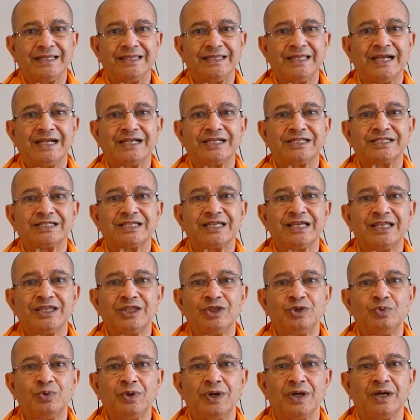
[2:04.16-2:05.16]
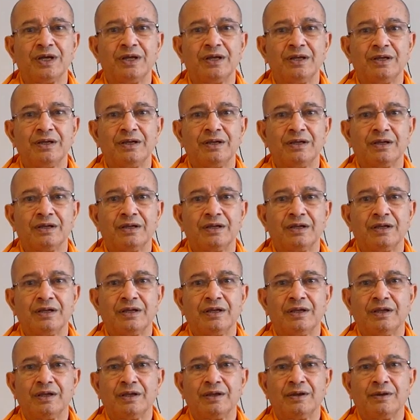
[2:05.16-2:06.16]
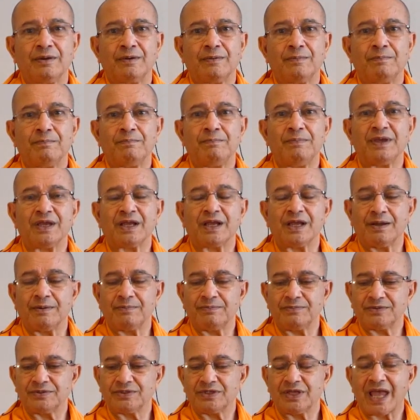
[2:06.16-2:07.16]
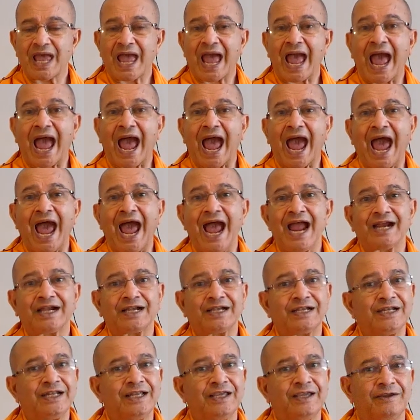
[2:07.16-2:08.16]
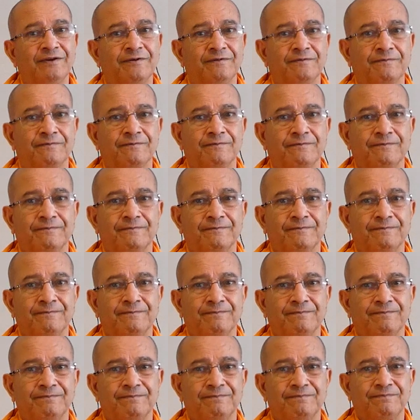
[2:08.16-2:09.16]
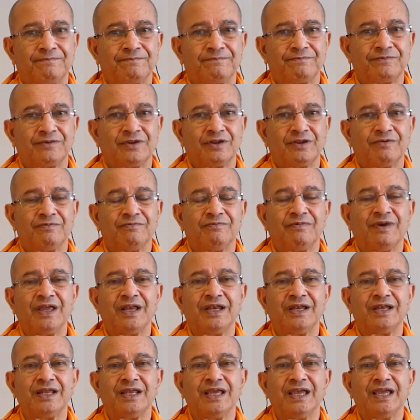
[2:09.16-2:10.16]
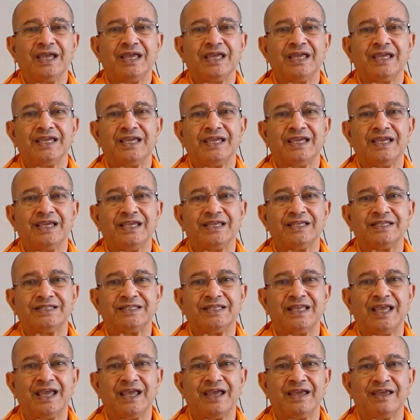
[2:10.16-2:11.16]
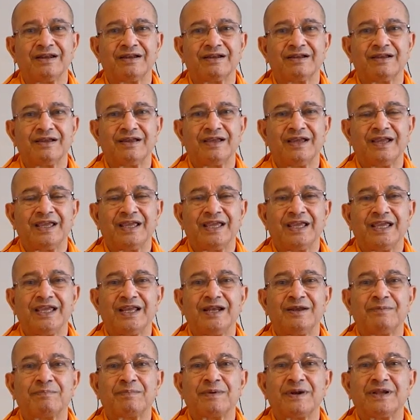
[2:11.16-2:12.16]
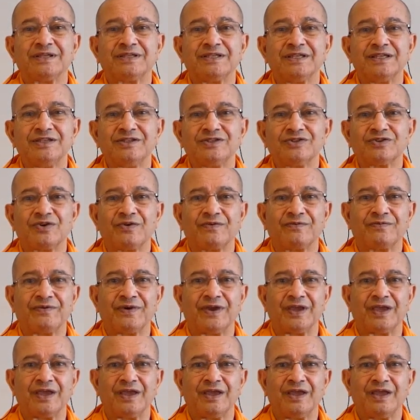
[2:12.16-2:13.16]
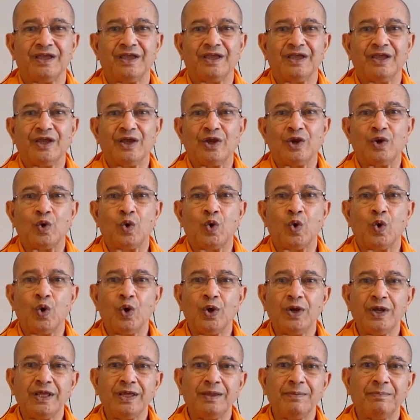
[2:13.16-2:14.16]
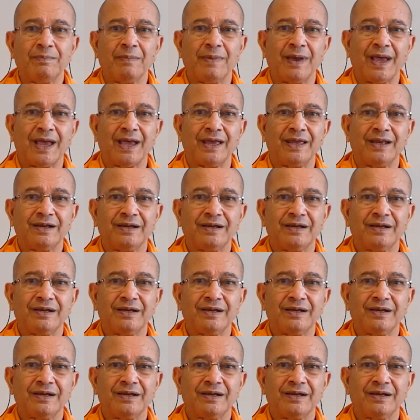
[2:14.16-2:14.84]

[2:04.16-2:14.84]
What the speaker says: That sattva becomes active when he is there in presence of a holy man